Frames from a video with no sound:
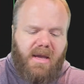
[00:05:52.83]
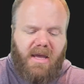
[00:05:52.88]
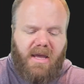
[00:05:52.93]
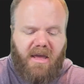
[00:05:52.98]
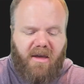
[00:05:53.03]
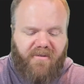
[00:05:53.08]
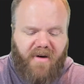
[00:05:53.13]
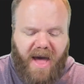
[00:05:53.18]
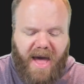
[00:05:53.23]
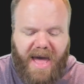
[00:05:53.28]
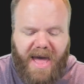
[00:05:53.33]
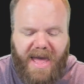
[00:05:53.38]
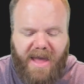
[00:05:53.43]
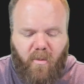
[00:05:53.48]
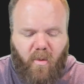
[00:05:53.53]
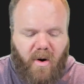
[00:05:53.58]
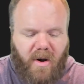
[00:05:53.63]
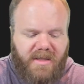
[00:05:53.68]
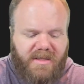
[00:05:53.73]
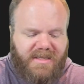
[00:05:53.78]
If I
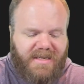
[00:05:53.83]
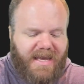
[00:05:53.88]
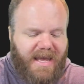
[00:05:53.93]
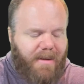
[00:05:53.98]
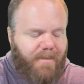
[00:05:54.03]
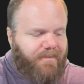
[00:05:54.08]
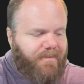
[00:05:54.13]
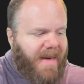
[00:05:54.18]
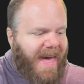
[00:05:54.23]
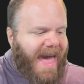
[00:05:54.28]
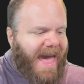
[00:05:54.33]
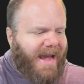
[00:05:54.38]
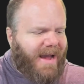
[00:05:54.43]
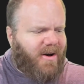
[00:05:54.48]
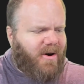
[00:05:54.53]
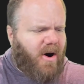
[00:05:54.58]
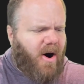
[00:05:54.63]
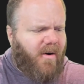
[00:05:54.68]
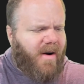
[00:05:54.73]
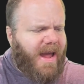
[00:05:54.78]
want to get back,
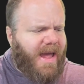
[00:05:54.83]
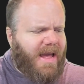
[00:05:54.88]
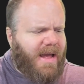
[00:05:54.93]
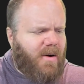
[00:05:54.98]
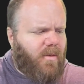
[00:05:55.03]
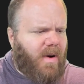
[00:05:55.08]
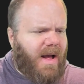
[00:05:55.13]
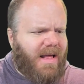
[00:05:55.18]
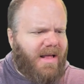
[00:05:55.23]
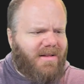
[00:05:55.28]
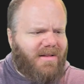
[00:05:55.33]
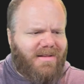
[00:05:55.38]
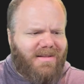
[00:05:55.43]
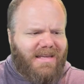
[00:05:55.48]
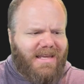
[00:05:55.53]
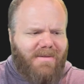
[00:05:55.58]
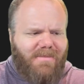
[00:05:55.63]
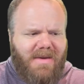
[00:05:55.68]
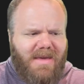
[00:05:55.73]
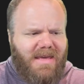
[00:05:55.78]
all right, well,
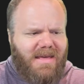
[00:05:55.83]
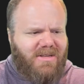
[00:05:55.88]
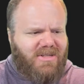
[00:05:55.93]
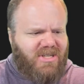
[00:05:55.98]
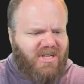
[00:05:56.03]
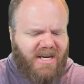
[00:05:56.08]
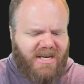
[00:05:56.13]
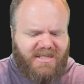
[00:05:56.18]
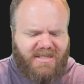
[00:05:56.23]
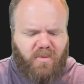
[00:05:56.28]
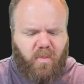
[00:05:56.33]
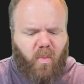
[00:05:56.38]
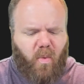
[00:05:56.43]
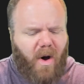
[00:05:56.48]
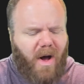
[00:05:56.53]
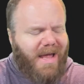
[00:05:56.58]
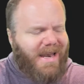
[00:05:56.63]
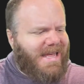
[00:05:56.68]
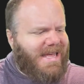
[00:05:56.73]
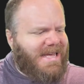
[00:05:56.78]
give me just
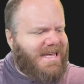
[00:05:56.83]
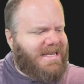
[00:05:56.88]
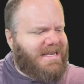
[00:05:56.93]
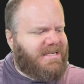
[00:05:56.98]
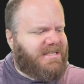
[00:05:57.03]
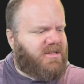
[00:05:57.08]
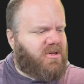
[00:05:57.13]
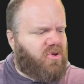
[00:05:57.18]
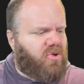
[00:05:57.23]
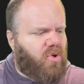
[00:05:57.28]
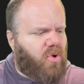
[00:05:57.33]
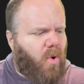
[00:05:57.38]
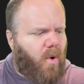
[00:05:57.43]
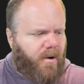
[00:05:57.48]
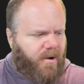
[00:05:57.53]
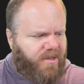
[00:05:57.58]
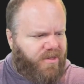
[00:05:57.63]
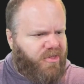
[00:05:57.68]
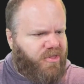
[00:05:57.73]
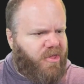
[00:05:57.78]
what is
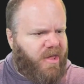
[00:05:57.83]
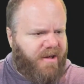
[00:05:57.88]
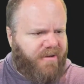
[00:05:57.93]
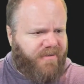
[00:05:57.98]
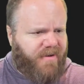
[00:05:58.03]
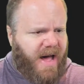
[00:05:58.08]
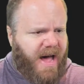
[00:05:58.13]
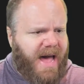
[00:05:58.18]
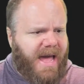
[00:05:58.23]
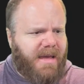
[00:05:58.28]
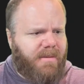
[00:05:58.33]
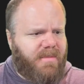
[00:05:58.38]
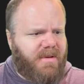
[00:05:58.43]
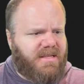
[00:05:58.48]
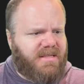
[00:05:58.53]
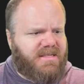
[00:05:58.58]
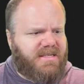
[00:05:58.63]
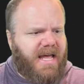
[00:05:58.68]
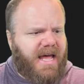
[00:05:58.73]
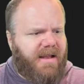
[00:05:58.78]
north if I am
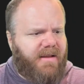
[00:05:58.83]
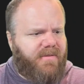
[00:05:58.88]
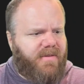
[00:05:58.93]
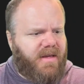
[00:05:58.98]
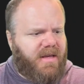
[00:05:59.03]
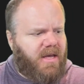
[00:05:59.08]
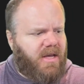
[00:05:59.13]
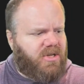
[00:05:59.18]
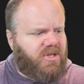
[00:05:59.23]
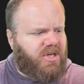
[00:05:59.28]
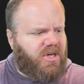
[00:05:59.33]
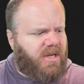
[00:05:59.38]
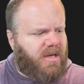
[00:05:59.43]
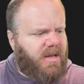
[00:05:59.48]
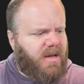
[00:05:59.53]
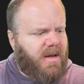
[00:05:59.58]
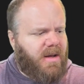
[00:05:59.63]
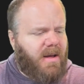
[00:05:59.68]
inside of the kitchen,